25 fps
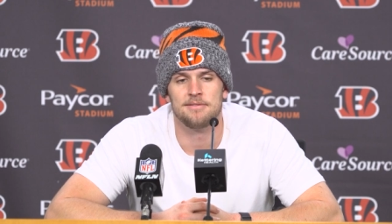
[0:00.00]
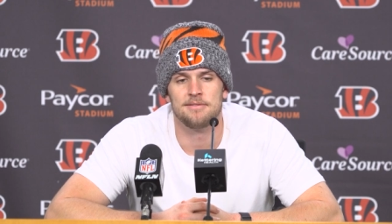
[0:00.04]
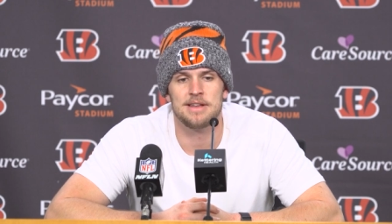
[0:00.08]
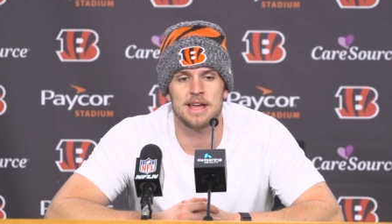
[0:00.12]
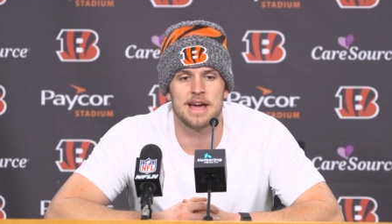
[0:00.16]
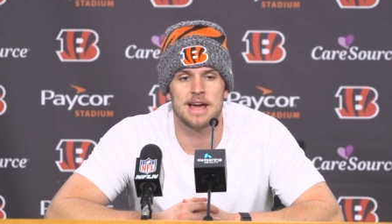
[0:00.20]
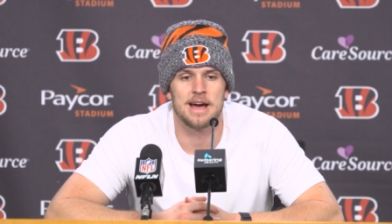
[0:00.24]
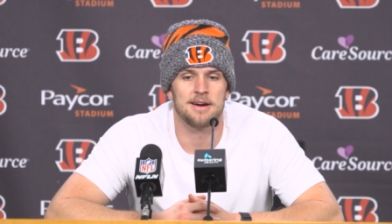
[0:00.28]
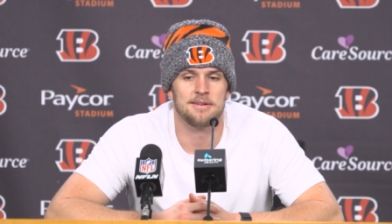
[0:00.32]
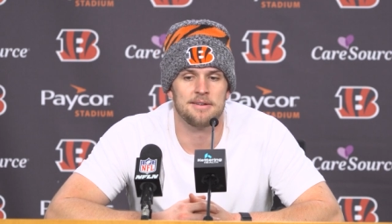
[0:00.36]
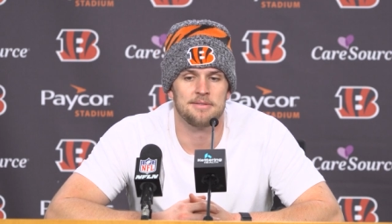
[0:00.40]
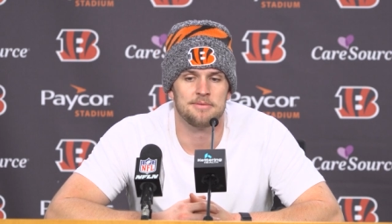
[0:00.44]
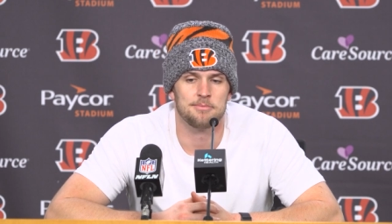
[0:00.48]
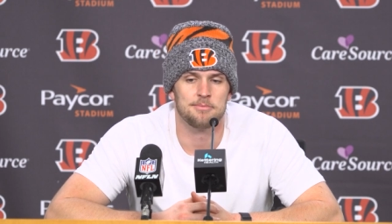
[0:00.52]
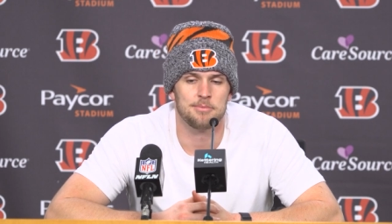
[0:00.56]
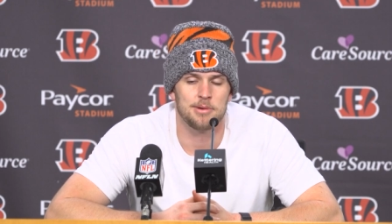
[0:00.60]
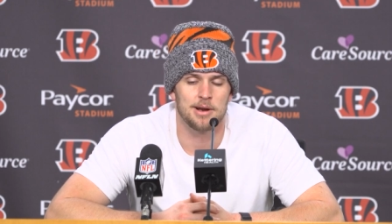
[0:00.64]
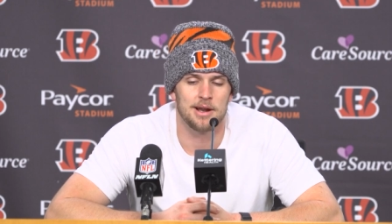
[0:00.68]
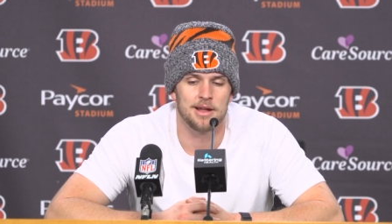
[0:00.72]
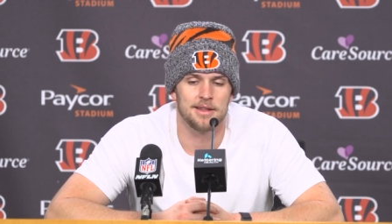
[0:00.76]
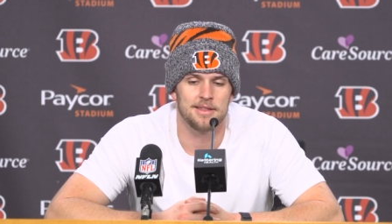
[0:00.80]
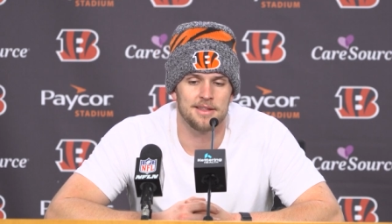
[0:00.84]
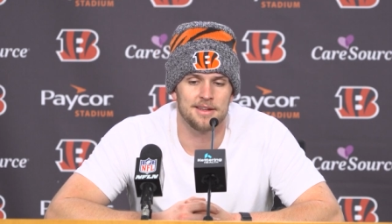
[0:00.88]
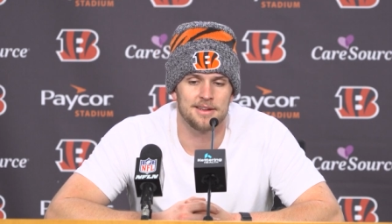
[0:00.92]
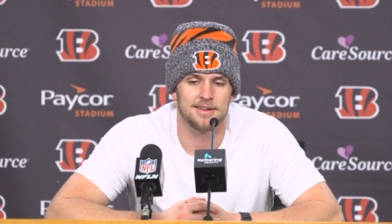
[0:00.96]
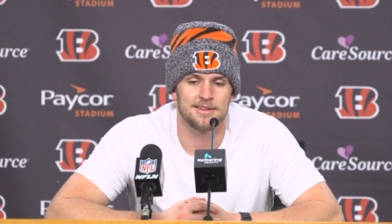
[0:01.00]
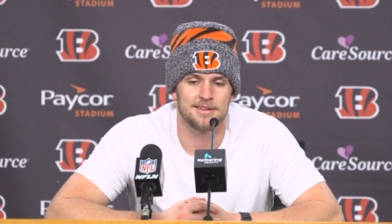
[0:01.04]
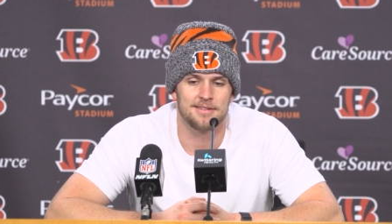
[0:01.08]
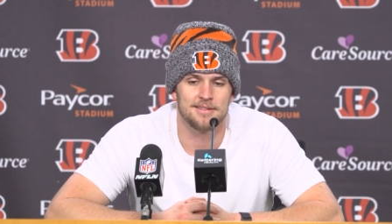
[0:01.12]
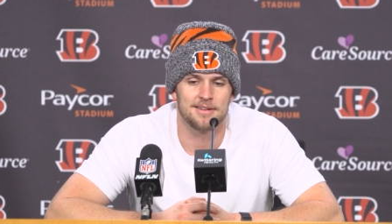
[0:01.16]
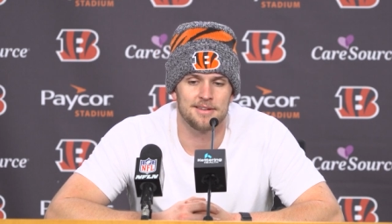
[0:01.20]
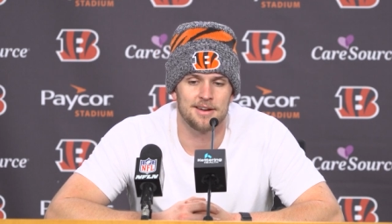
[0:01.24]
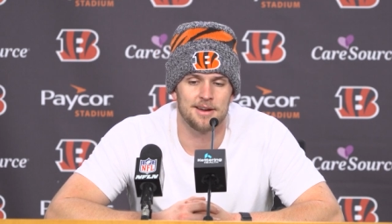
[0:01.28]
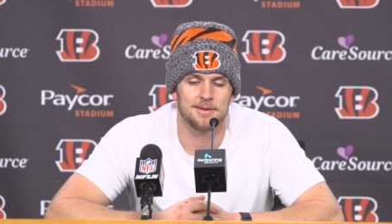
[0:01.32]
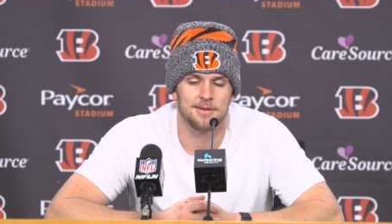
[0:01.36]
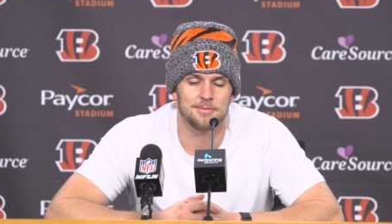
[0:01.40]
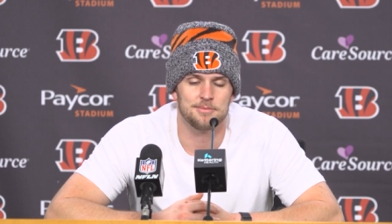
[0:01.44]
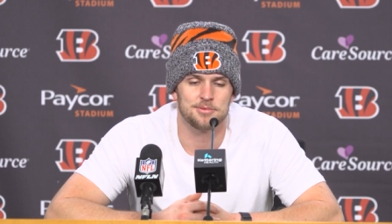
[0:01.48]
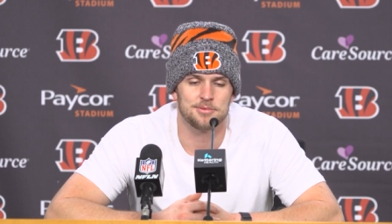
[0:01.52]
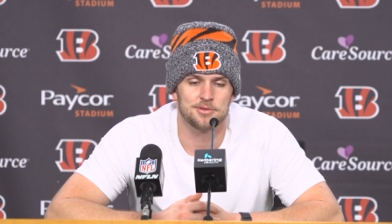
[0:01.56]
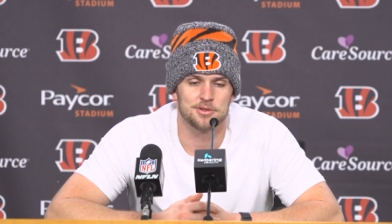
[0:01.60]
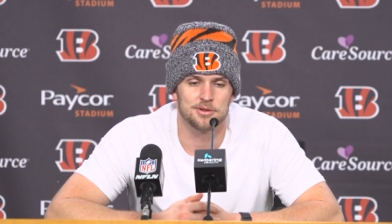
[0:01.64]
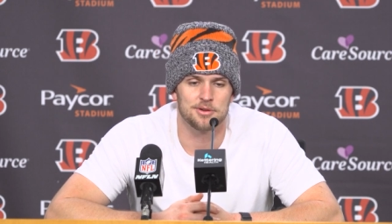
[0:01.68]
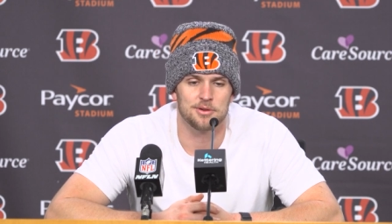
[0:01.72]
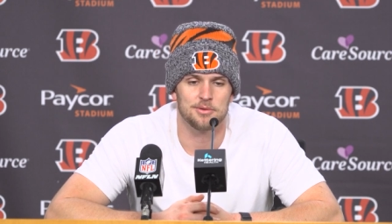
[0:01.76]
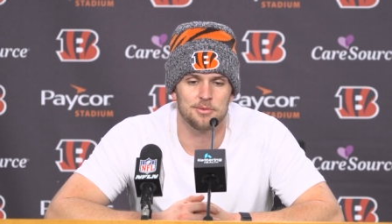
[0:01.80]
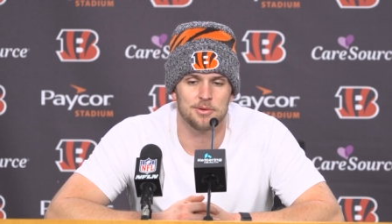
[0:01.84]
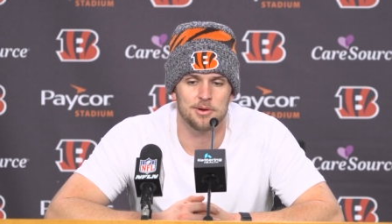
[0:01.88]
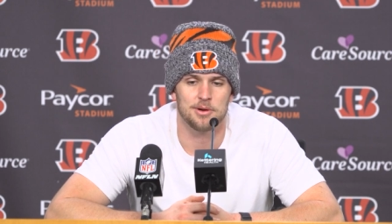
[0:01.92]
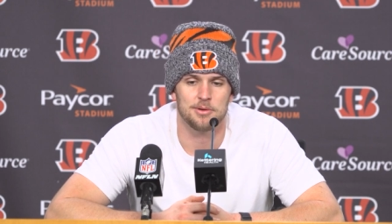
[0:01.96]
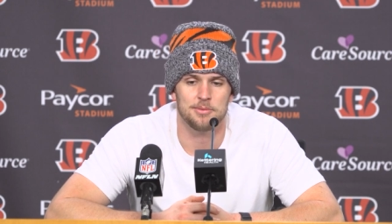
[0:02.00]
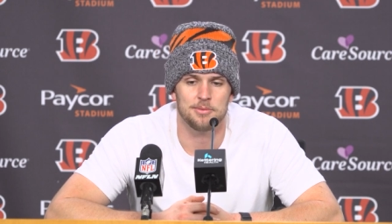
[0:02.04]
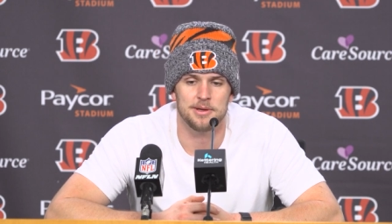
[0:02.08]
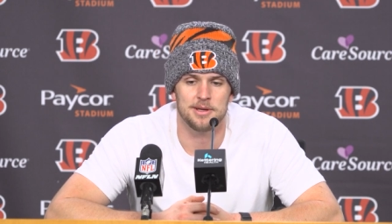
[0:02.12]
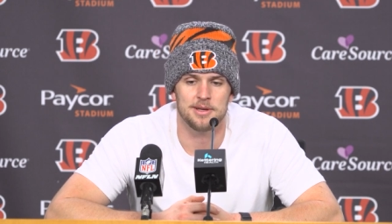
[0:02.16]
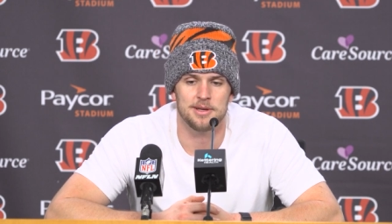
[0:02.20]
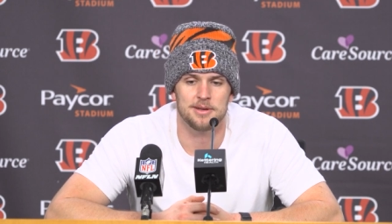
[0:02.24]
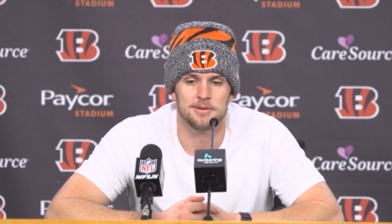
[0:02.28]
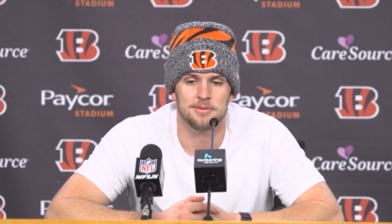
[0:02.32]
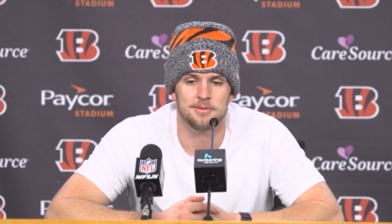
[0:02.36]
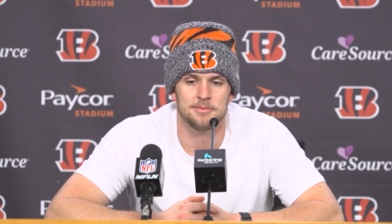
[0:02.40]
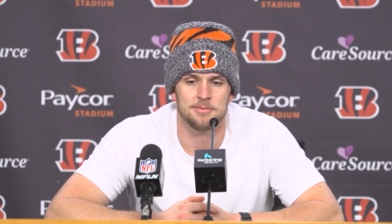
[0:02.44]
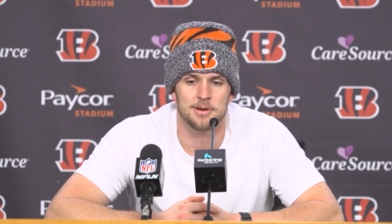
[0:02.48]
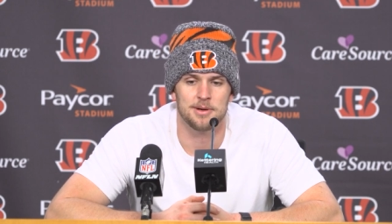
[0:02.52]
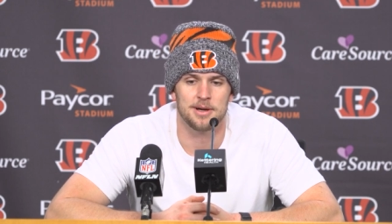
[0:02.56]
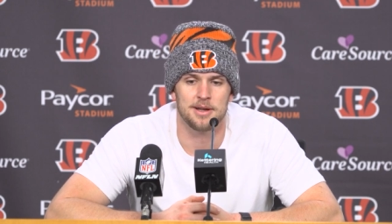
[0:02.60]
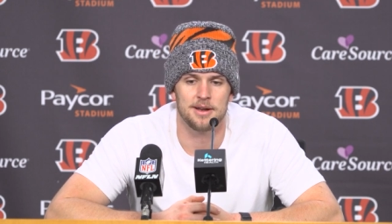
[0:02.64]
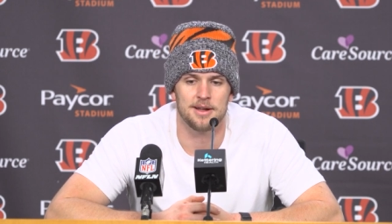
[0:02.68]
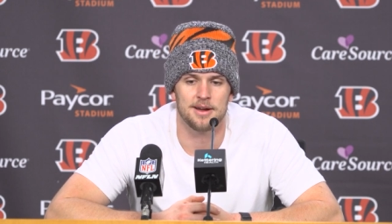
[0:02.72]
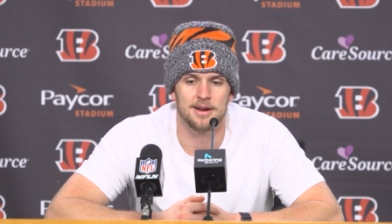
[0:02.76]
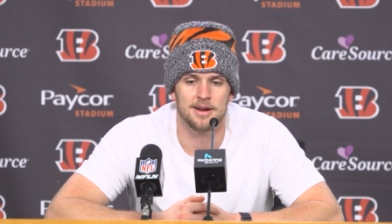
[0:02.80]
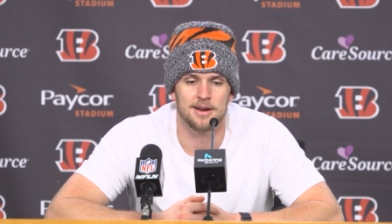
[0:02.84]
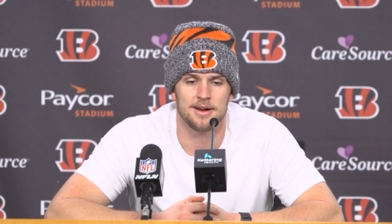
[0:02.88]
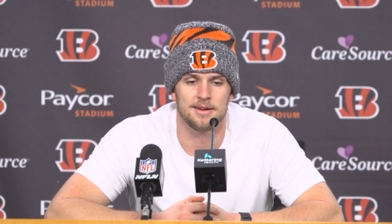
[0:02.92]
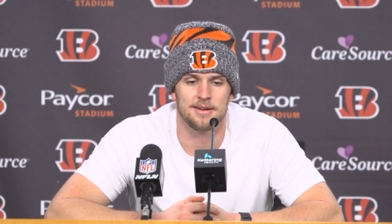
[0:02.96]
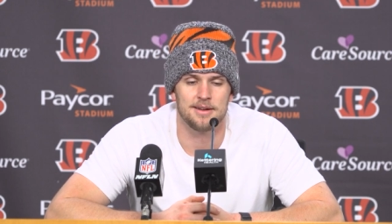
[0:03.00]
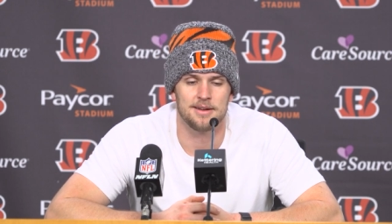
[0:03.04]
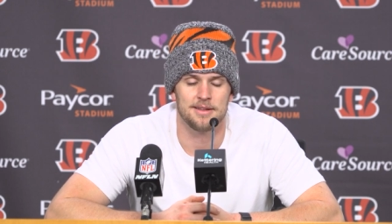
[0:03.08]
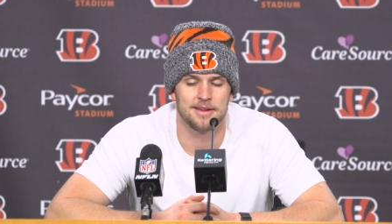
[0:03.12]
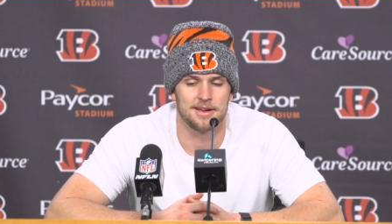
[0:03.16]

Yeah, but I think I'm sure it will be. But uh,